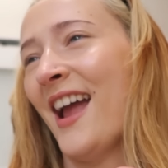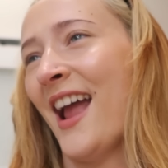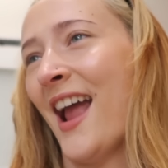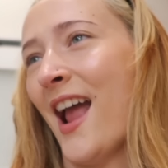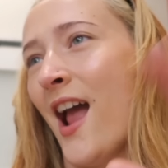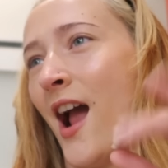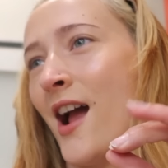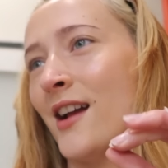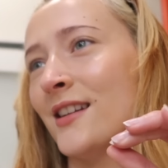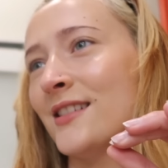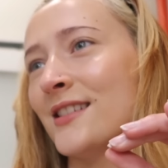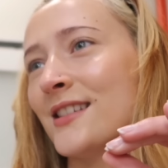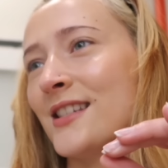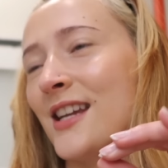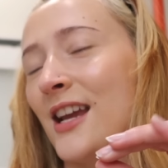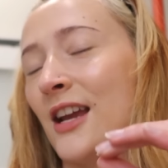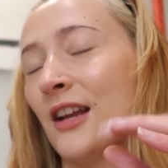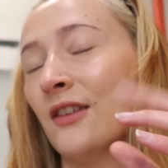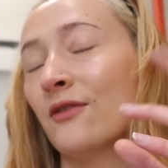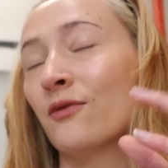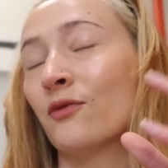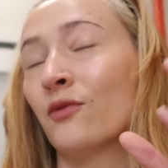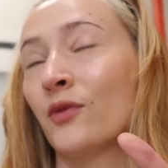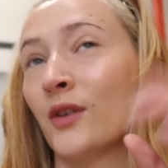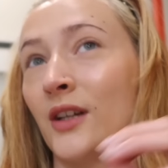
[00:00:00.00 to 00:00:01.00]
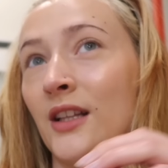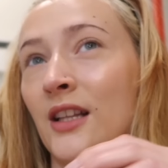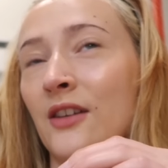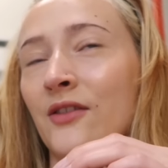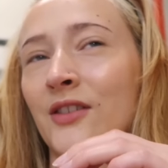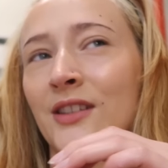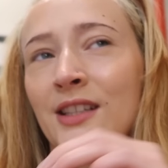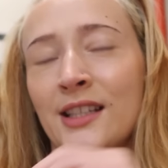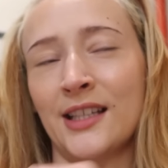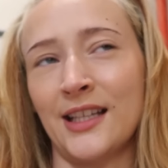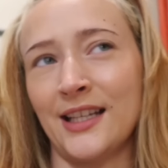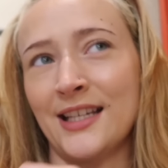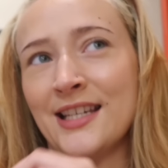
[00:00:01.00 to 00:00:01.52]
And it really,
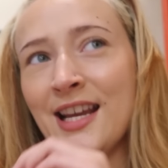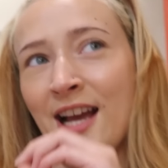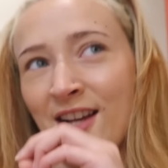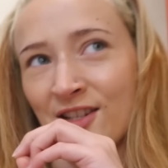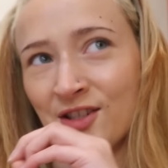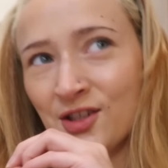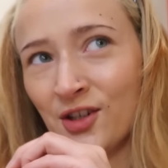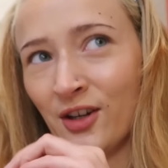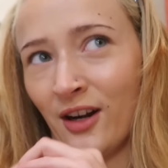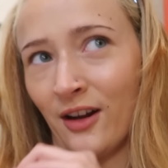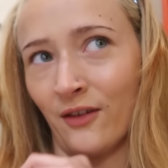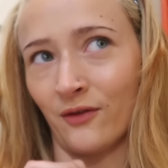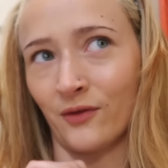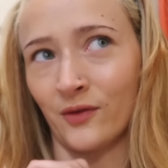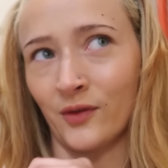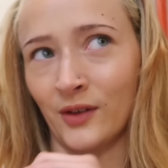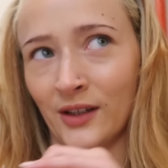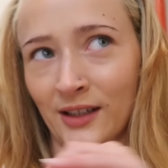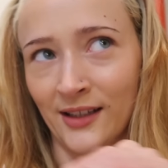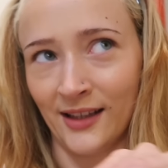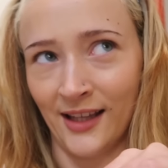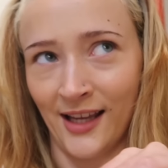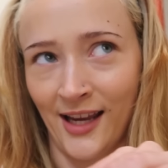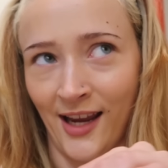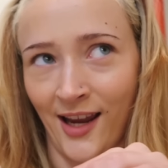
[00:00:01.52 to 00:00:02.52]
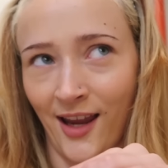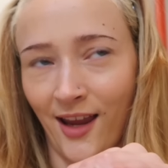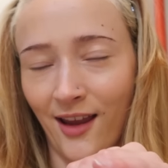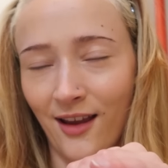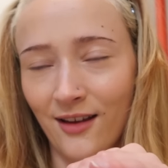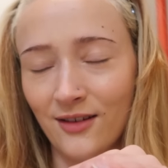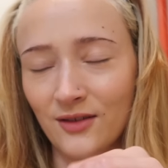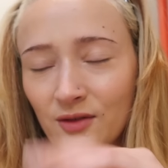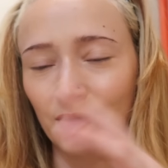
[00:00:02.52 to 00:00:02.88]
really like yesterday really